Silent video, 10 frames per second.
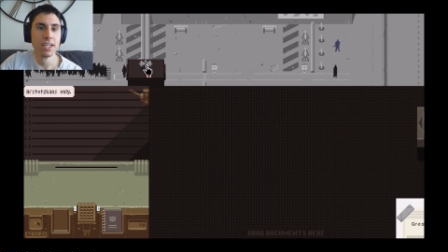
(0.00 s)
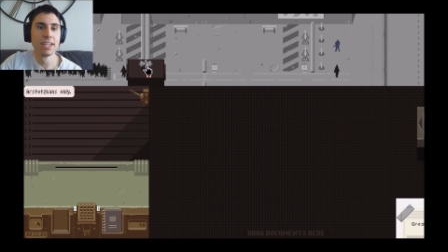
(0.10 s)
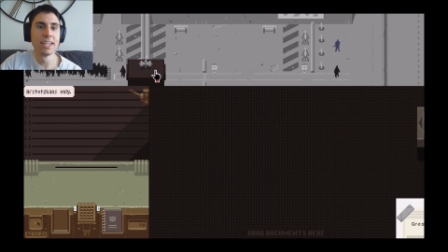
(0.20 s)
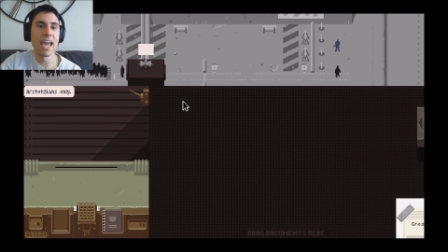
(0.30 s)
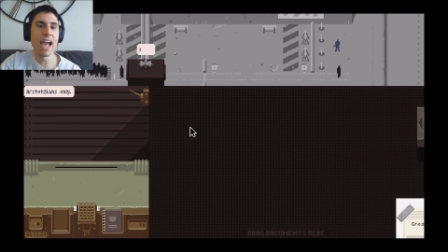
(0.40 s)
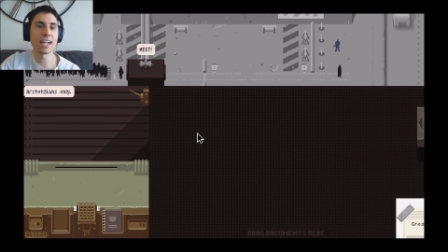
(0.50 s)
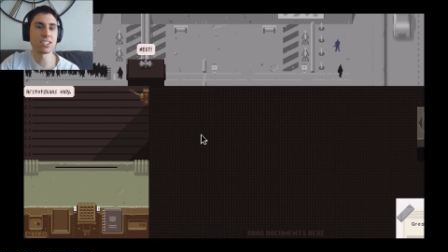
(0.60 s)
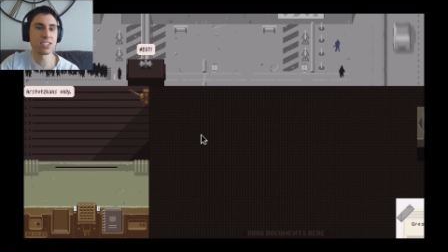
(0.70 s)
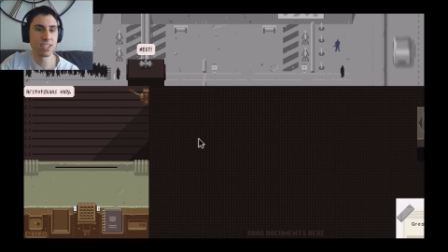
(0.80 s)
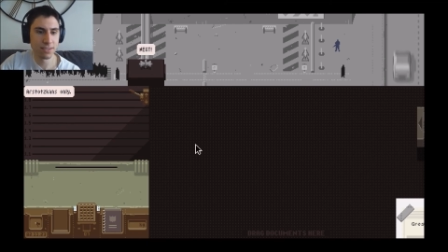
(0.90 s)

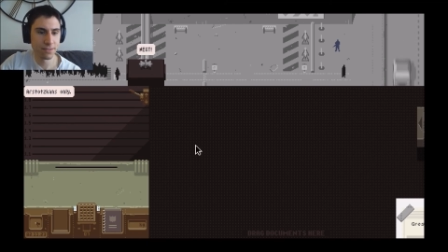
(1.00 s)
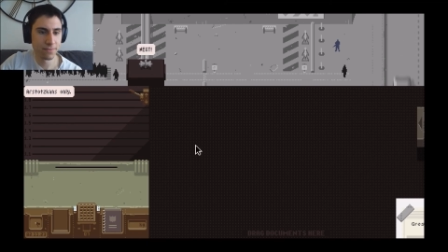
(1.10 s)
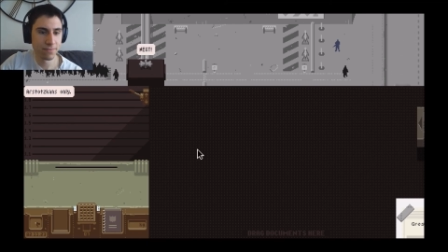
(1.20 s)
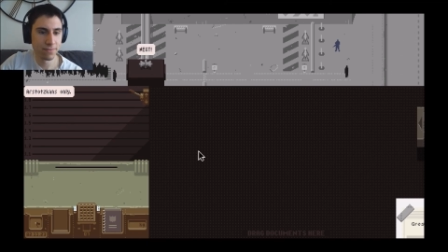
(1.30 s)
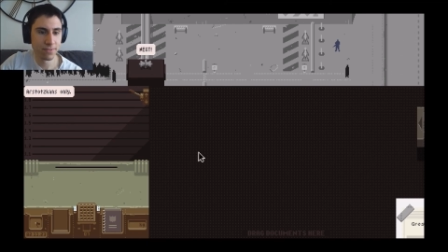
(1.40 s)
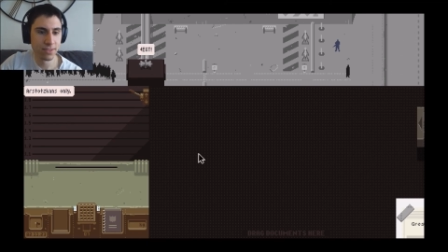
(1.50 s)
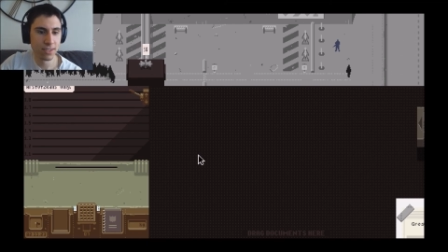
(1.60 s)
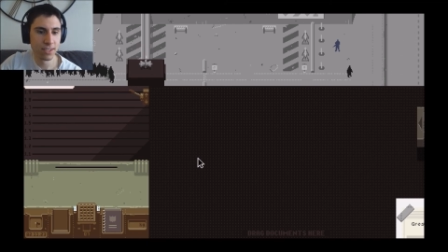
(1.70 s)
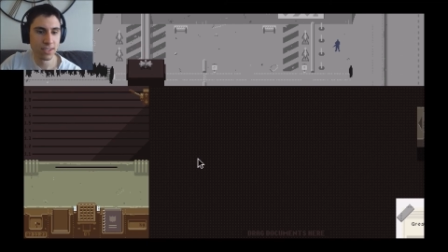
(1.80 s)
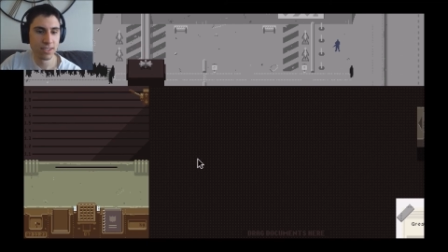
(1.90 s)
Next.
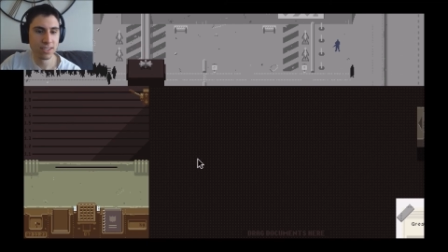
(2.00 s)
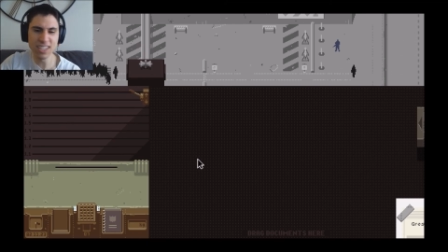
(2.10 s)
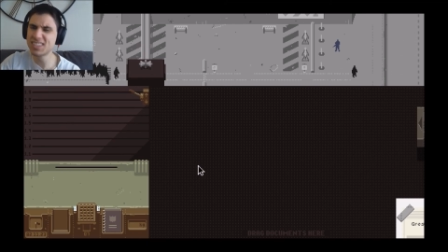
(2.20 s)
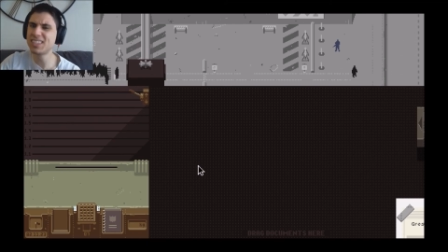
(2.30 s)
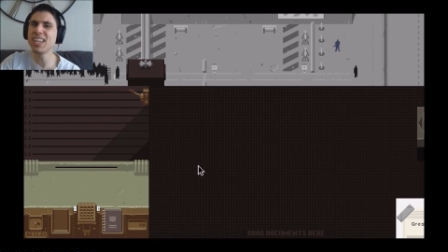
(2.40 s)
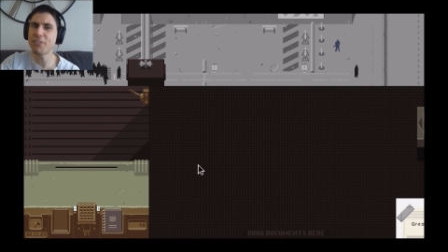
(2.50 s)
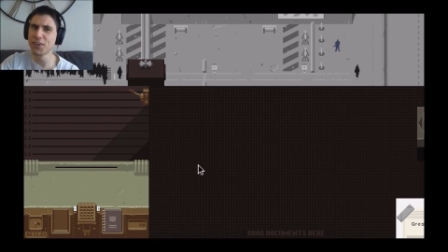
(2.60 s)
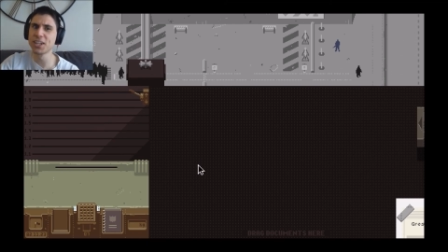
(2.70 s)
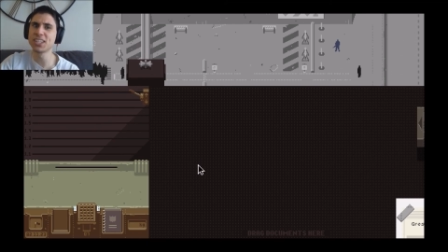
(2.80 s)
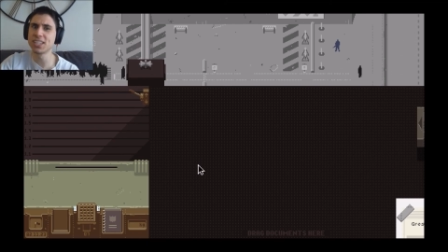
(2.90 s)
This
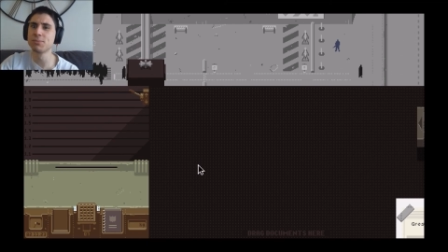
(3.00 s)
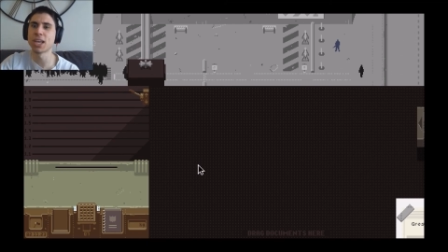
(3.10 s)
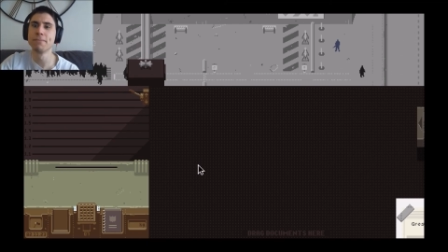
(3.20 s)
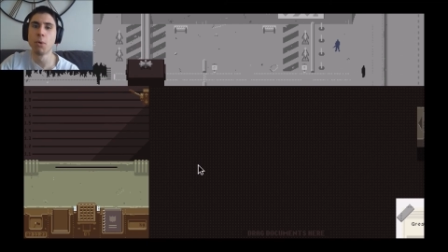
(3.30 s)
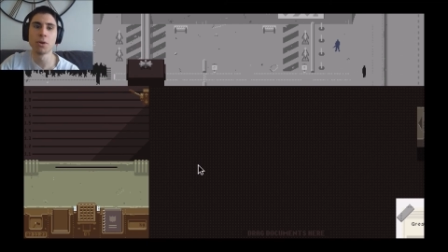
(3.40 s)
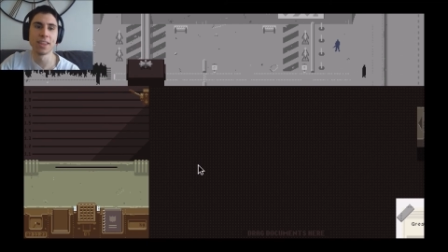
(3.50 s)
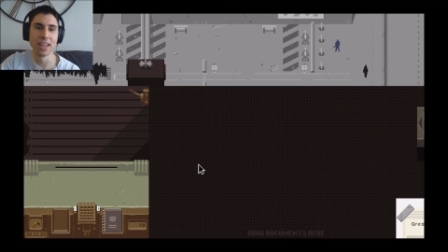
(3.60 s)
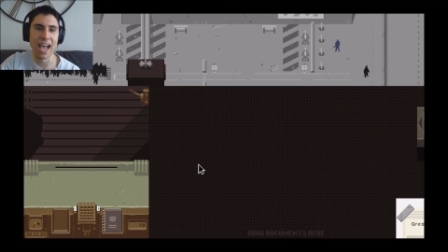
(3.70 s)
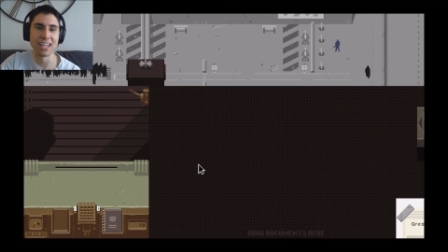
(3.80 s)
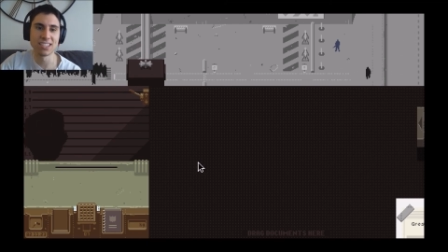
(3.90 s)
definitely seems like more than
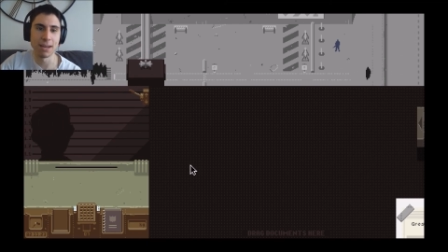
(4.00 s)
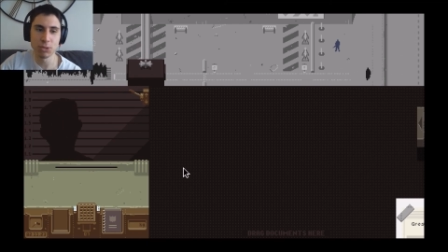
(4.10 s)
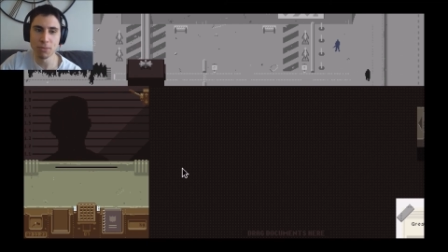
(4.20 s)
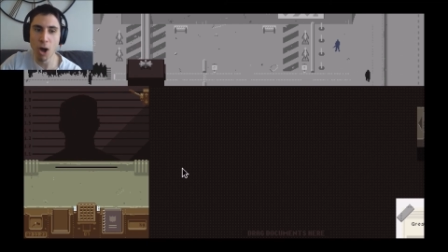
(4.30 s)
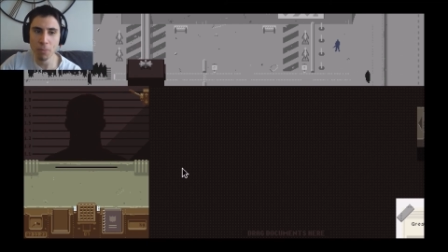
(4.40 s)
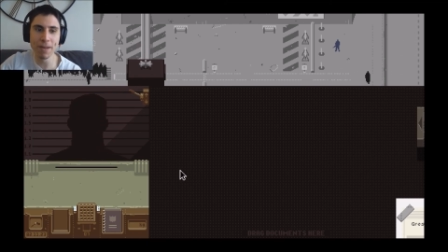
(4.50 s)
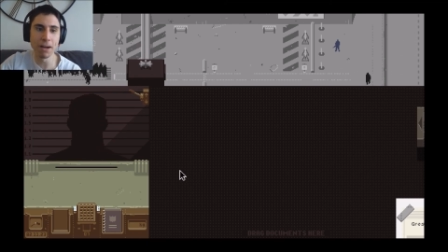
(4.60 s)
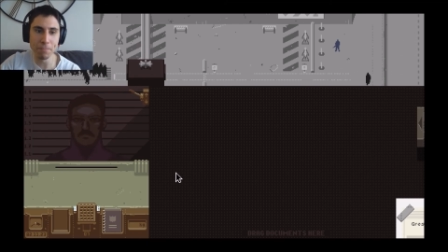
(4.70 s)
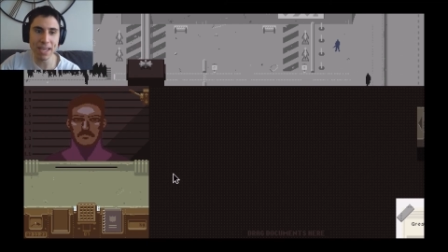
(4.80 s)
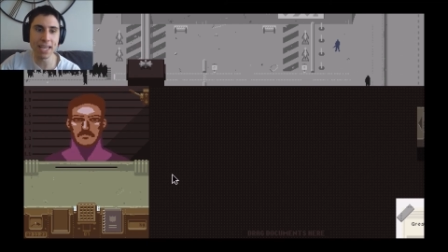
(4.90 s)
last time, so I'm hoping
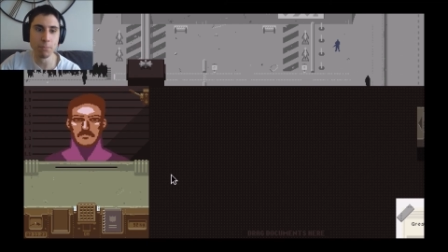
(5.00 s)
I'm making